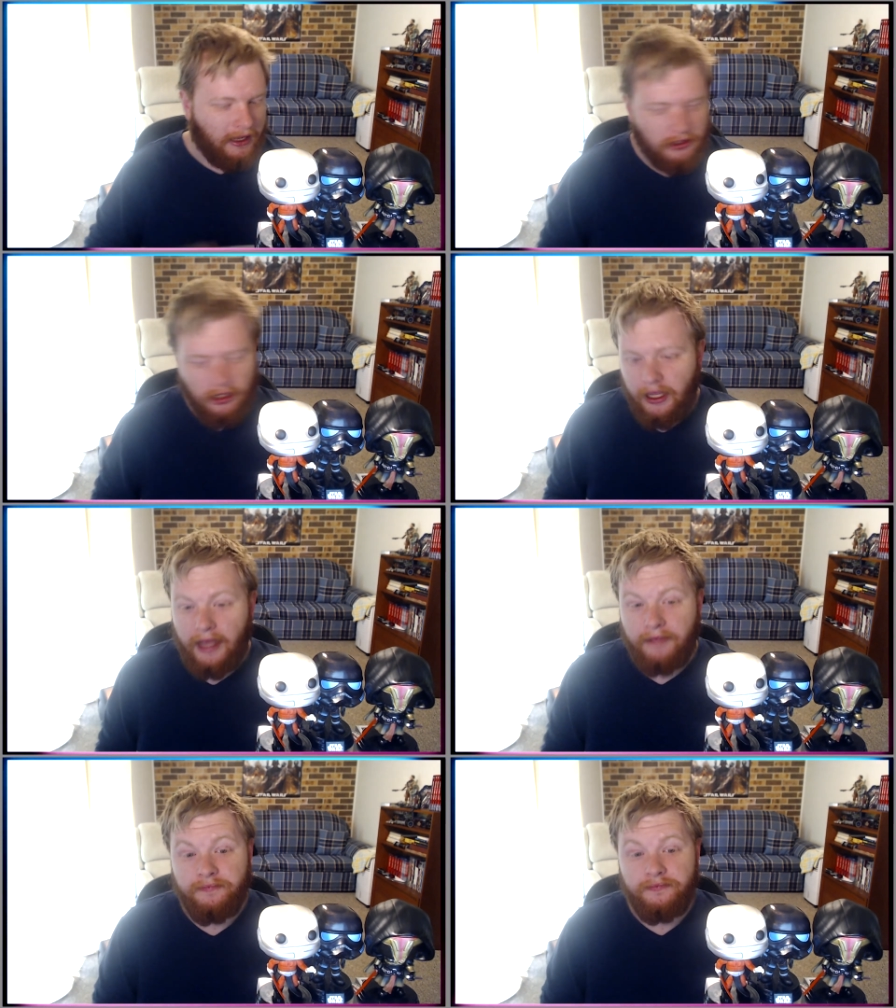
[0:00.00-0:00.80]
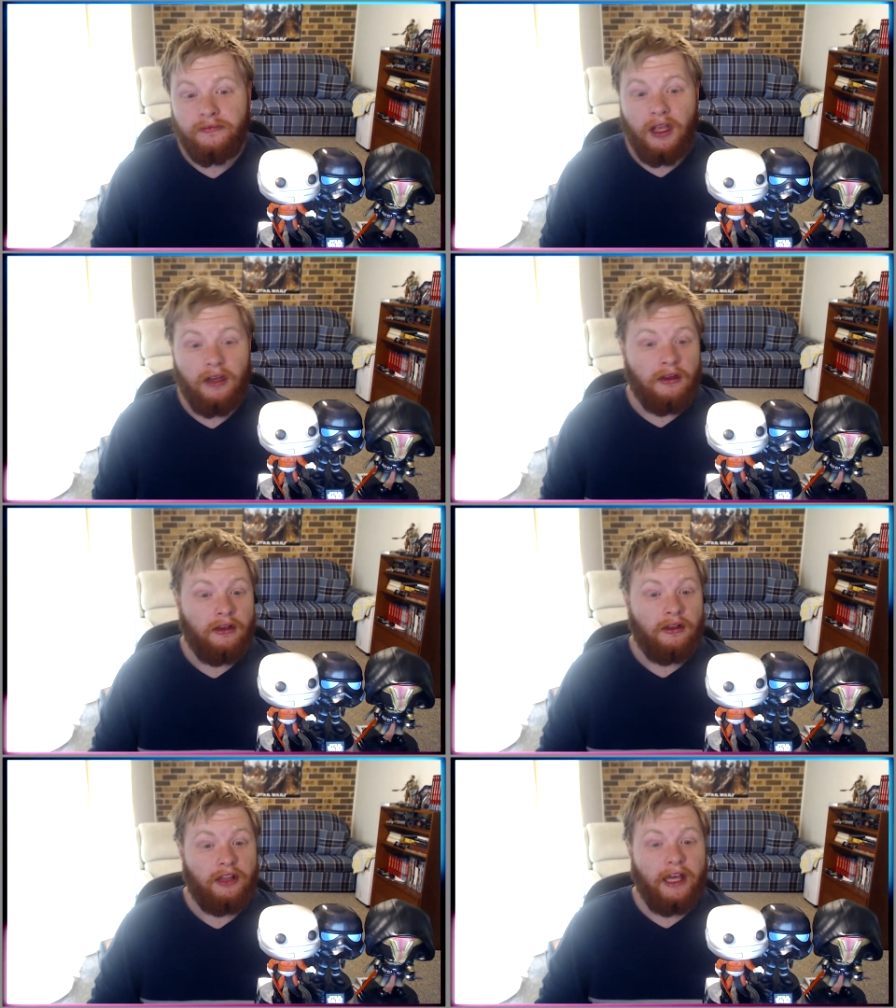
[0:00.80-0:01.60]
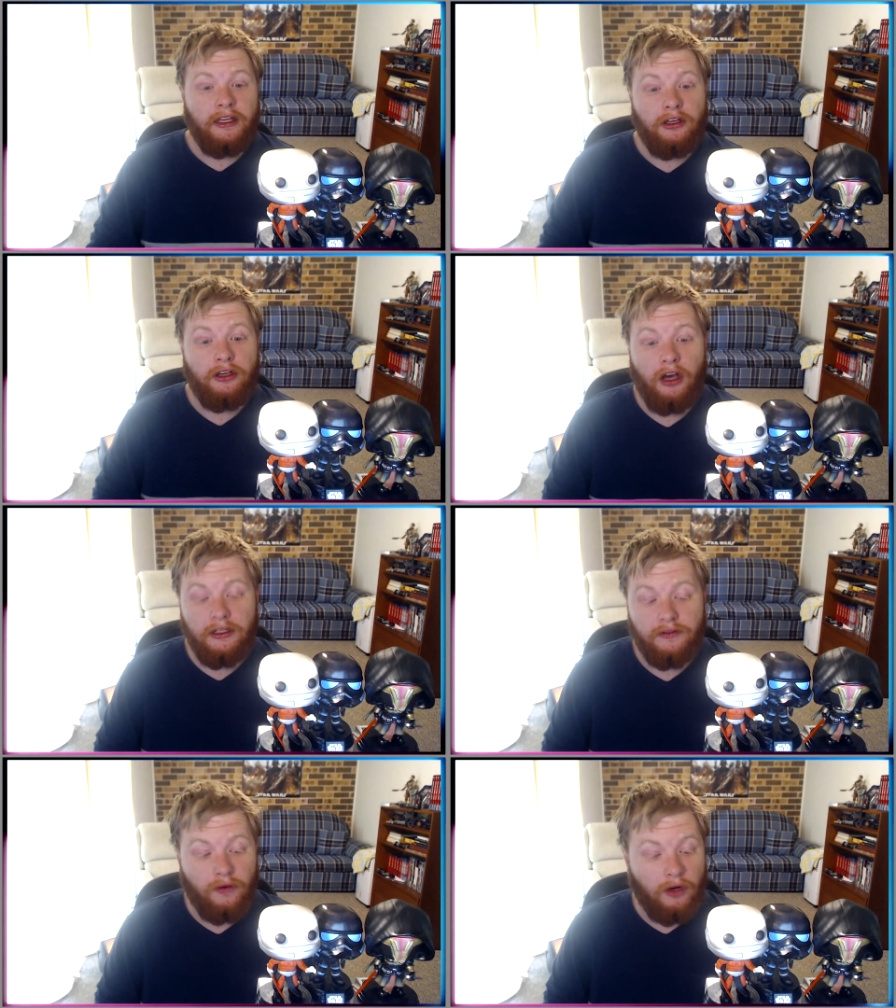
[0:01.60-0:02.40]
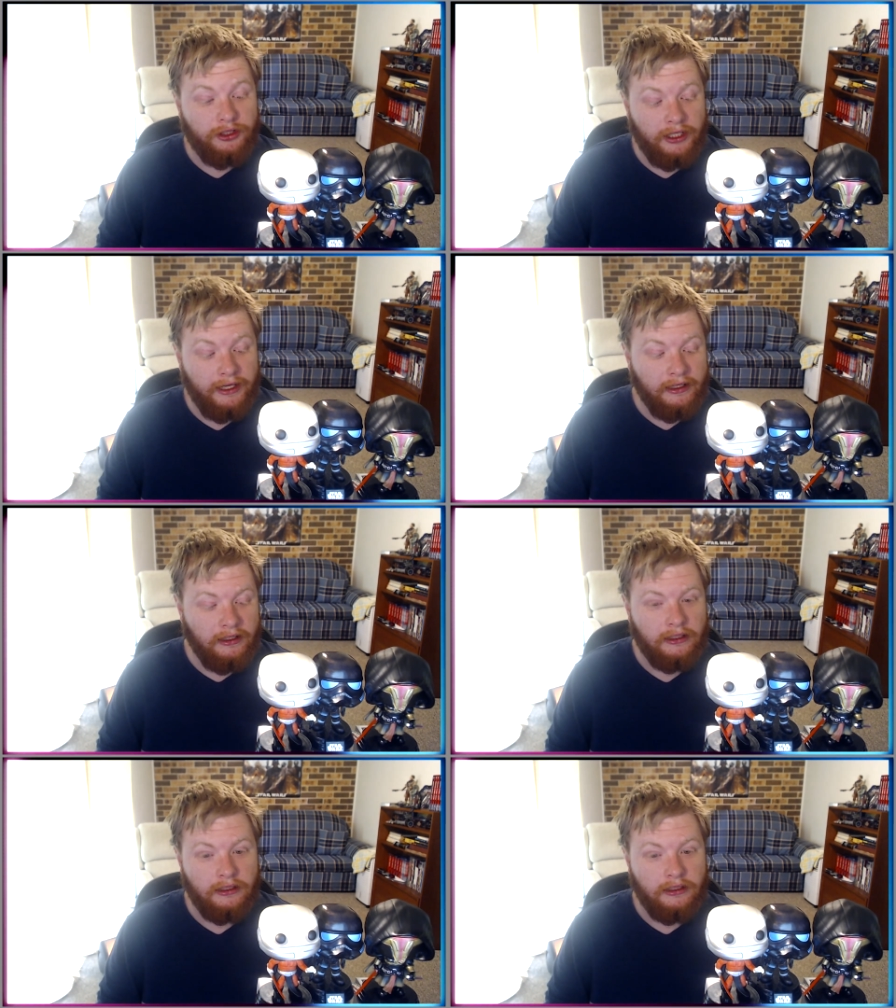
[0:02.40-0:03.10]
So yeah, thank you guys for watching.